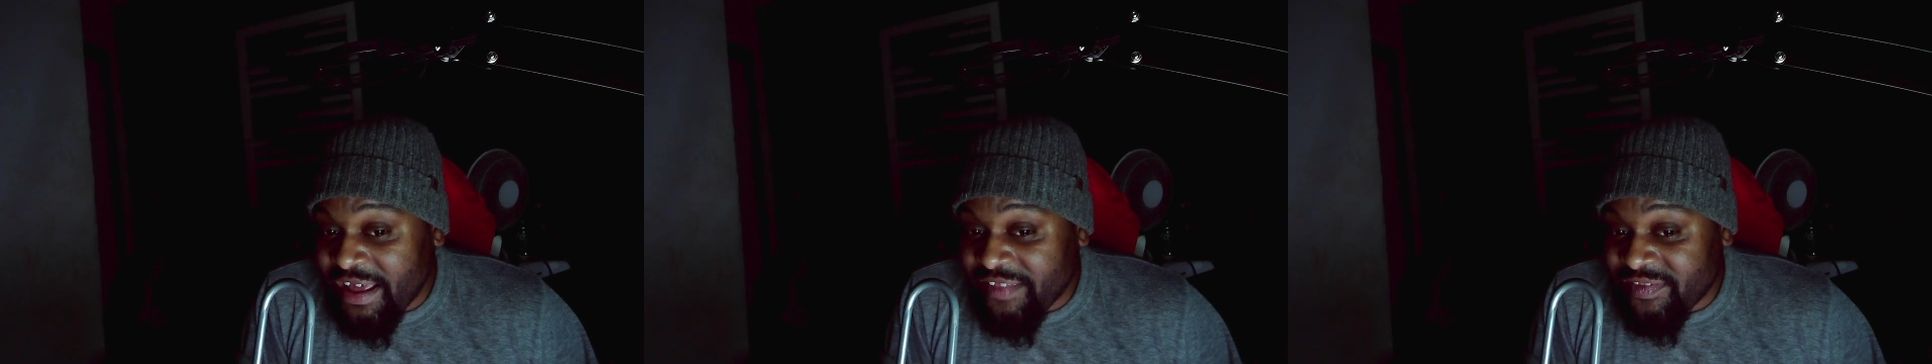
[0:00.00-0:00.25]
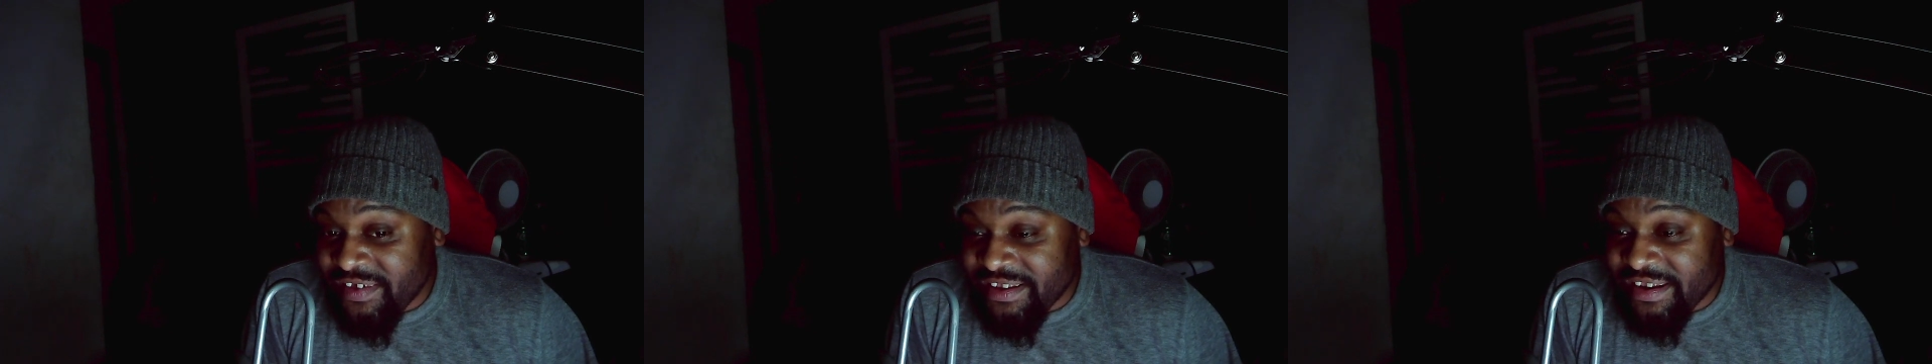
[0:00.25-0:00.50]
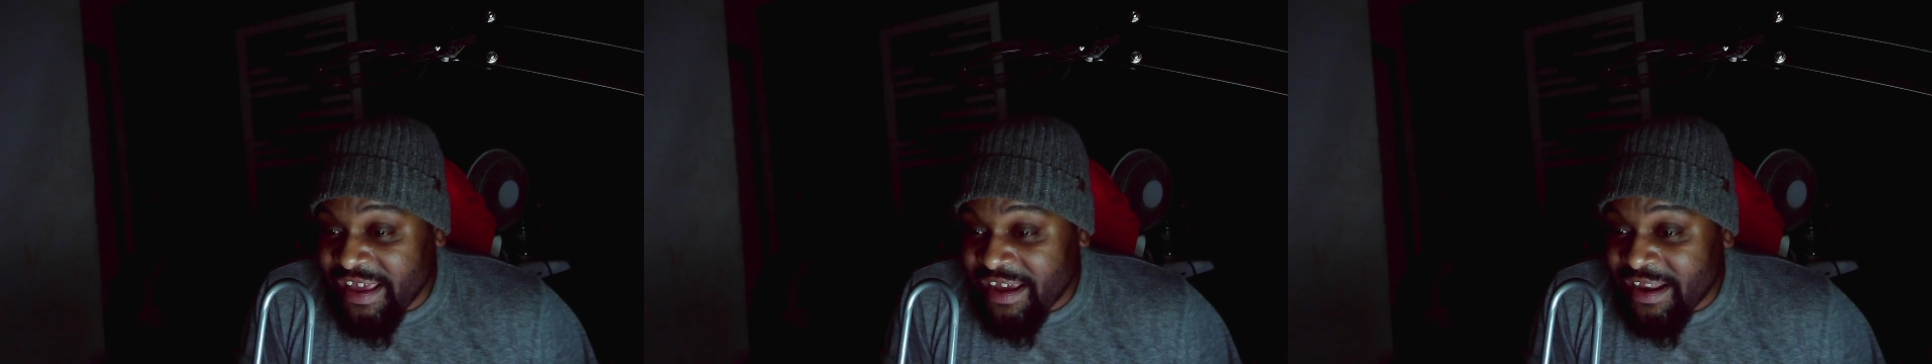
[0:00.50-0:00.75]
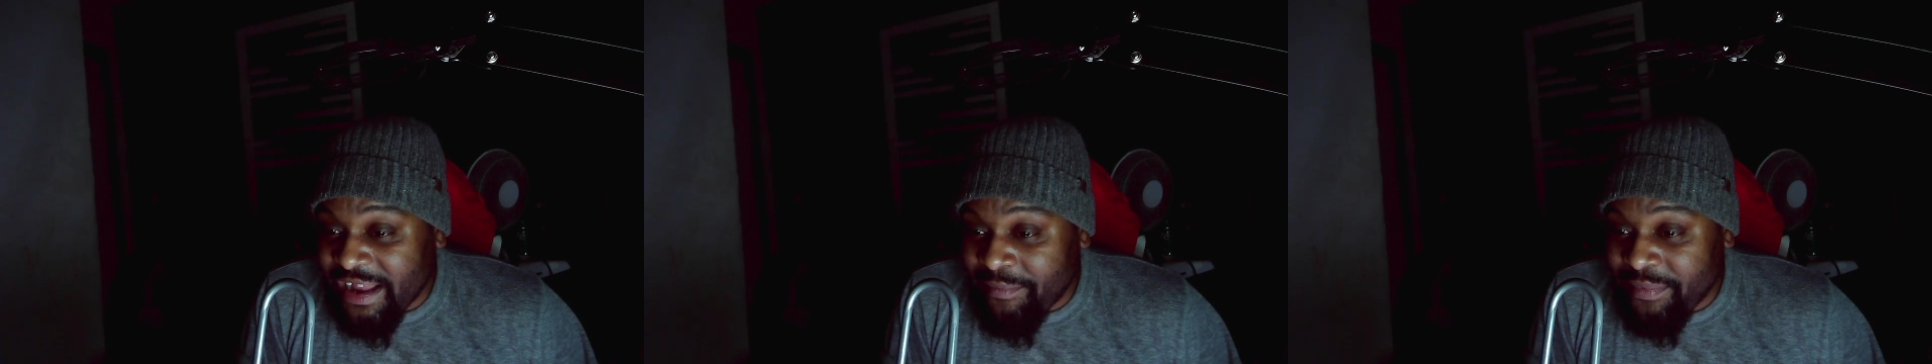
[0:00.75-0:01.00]
I think
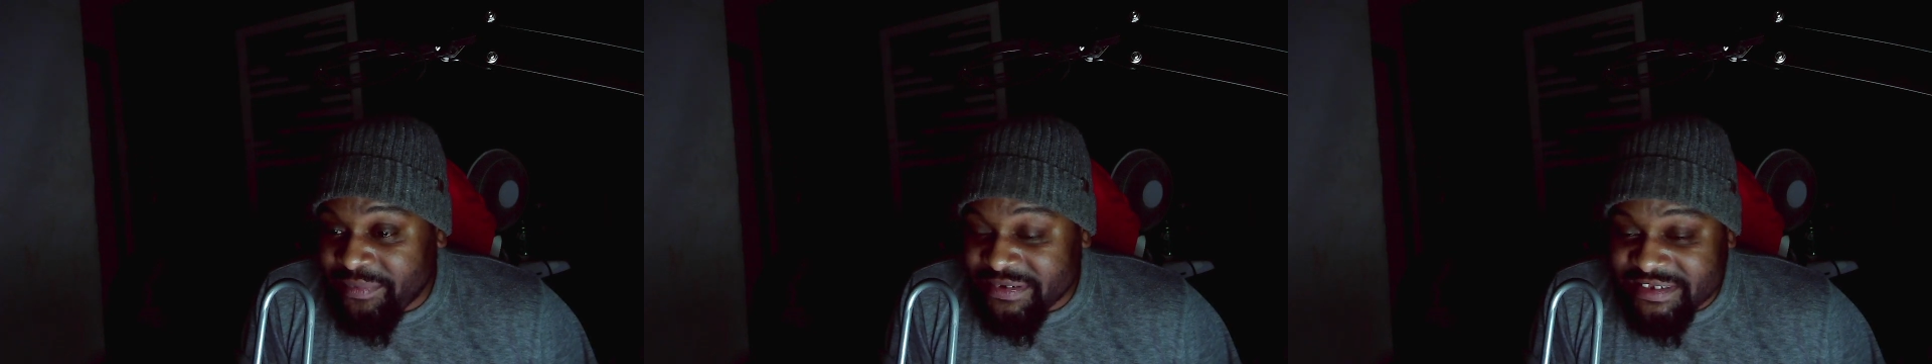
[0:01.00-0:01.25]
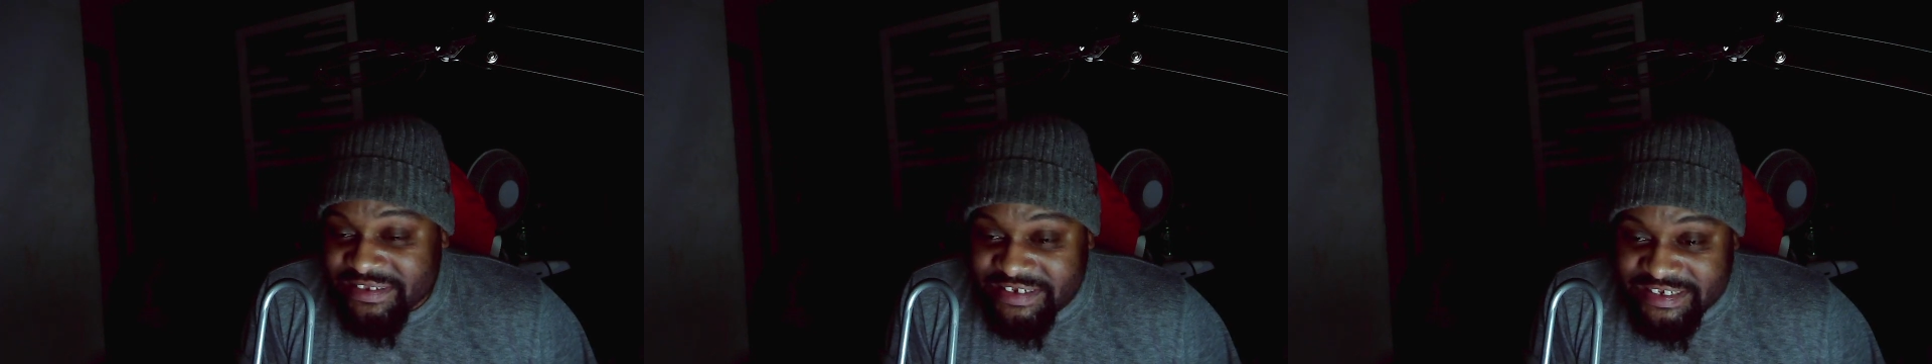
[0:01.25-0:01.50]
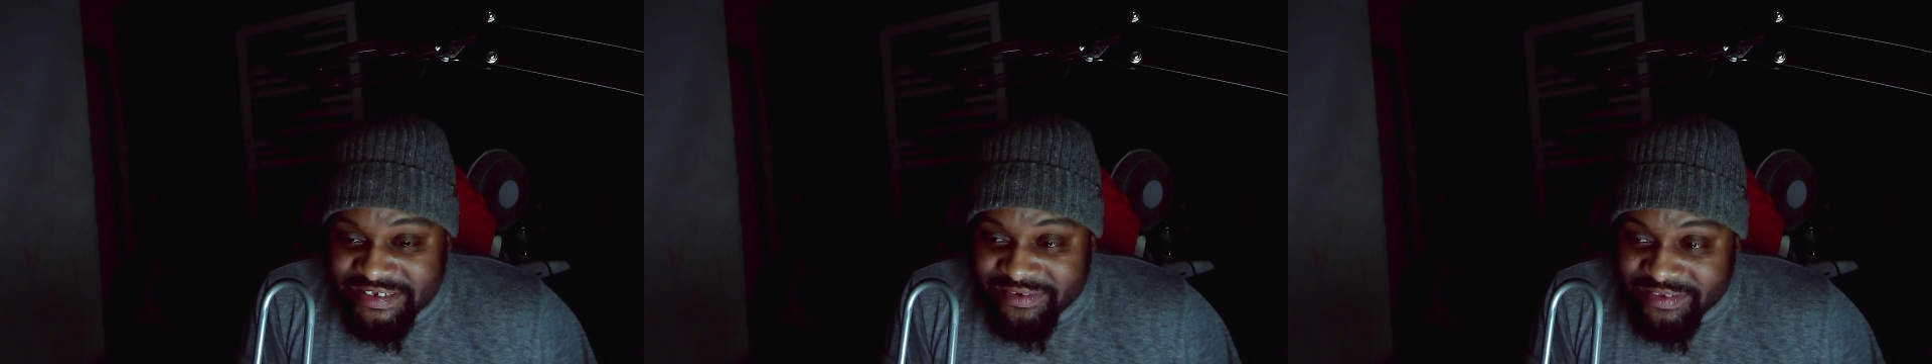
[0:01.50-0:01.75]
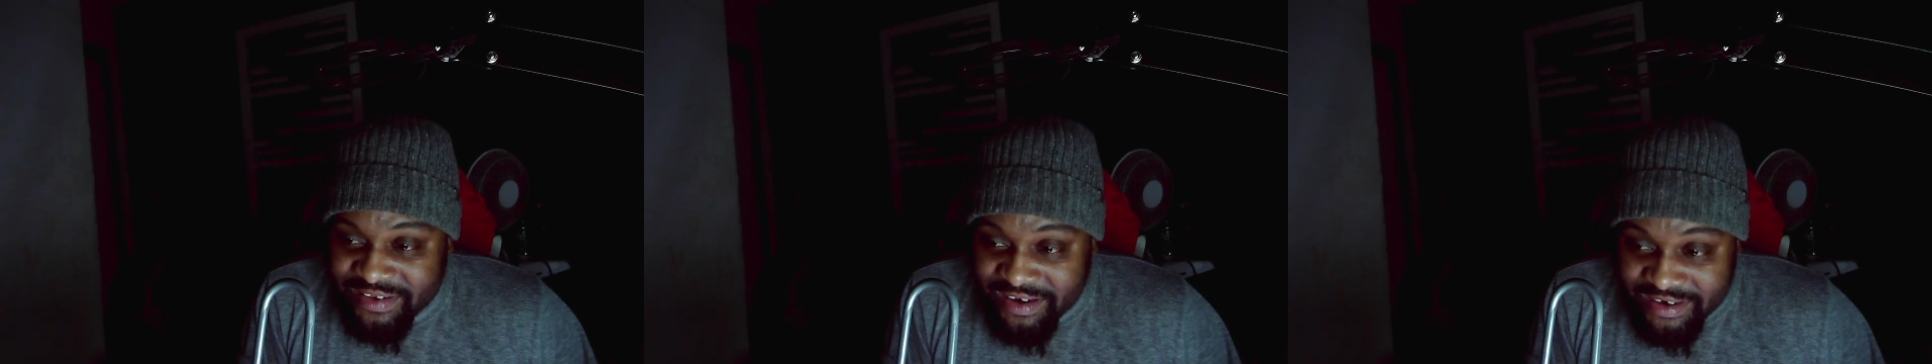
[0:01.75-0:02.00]
now a lot of people
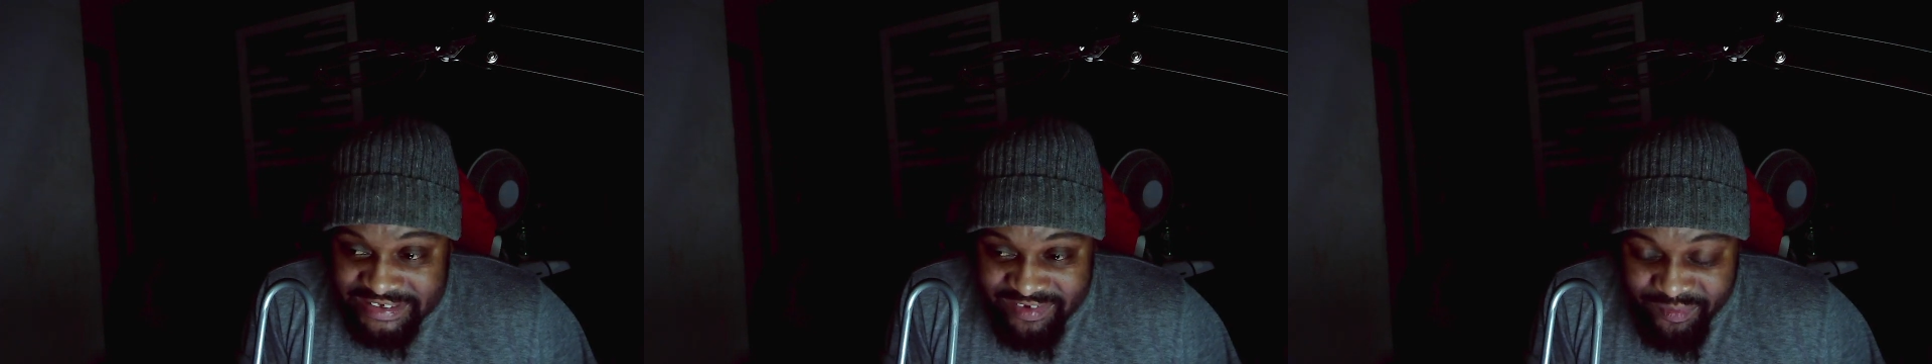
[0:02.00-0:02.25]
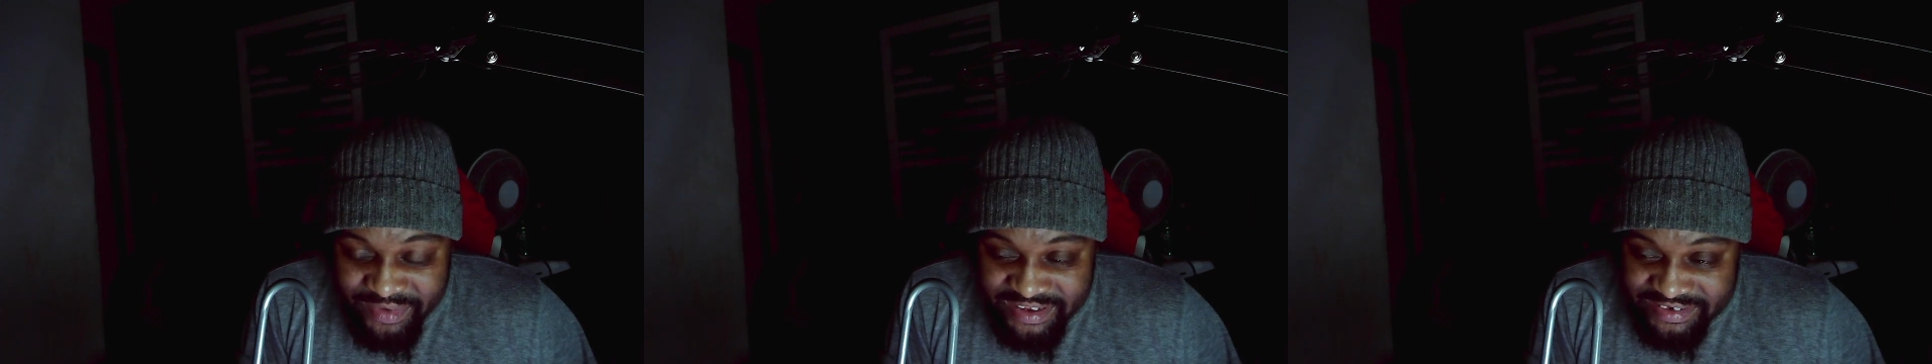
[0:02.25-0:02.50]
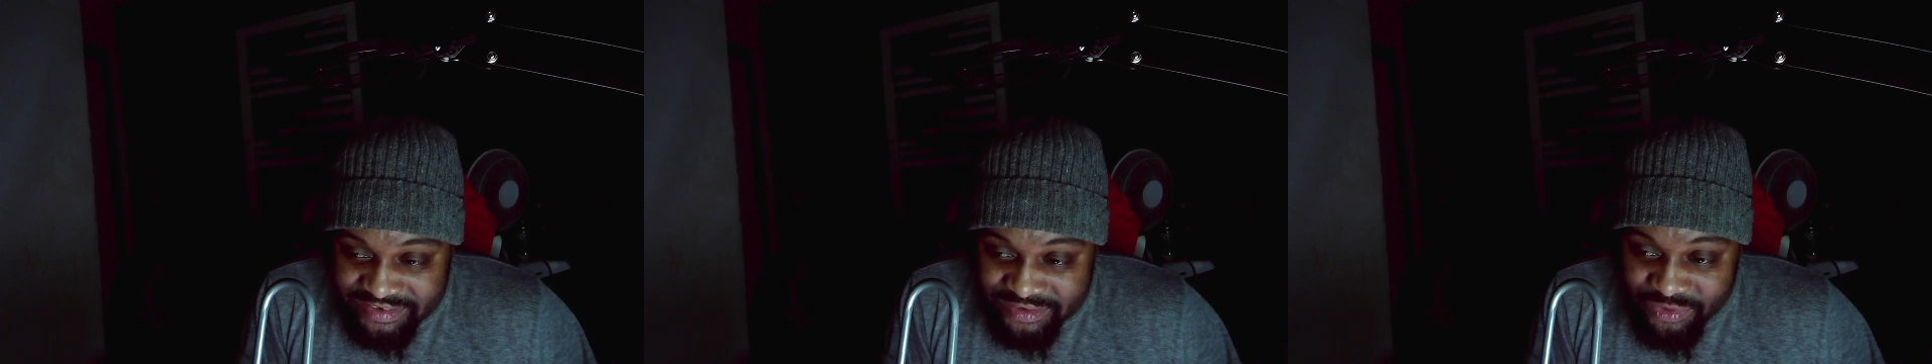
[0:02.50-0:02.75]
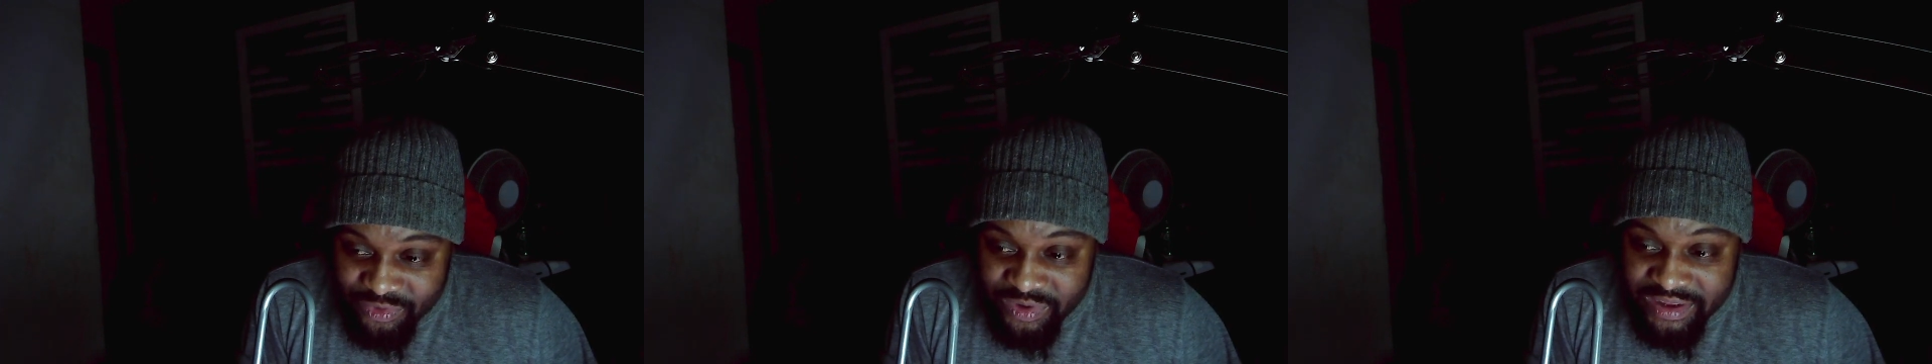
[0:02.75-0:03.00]
the little stuff I've been listening
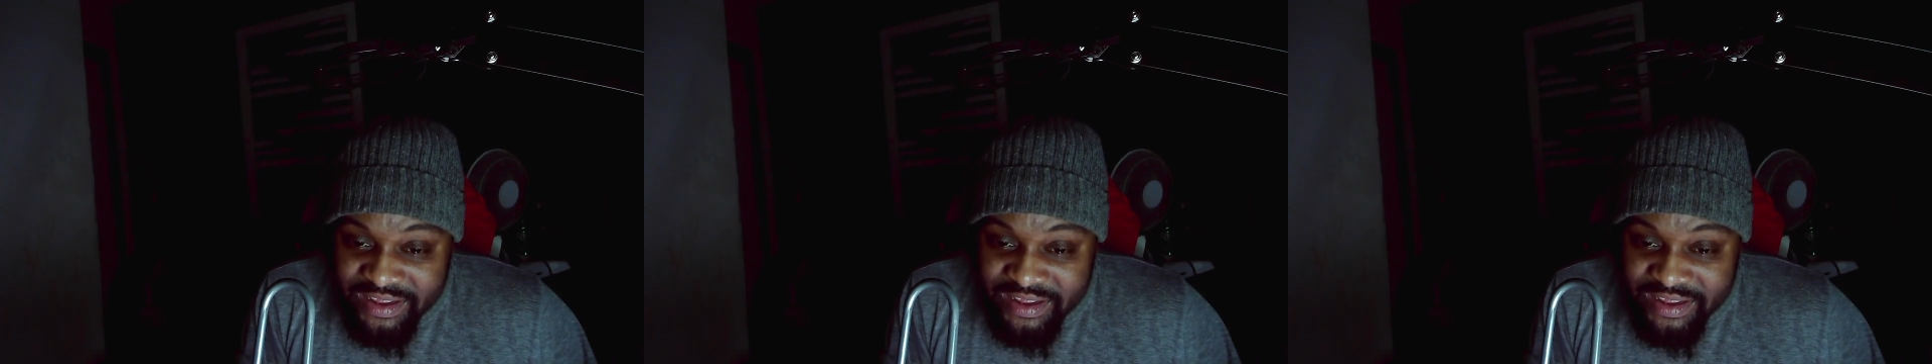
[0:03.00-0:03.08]
to,